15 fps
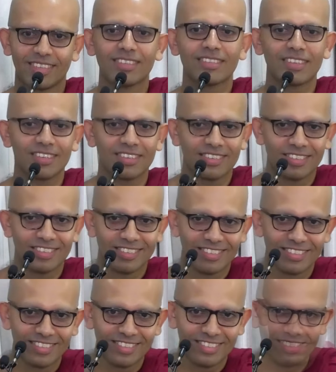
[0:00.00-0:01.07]
So,
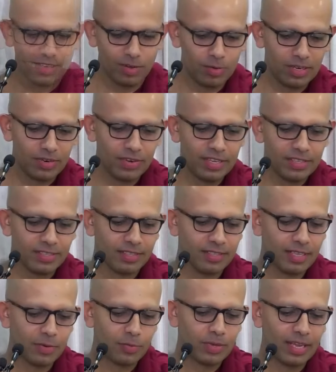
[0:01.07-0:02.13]
the only reason
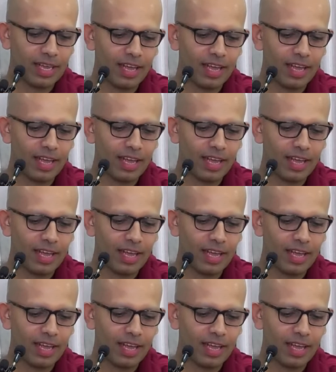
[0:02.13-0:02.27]
that we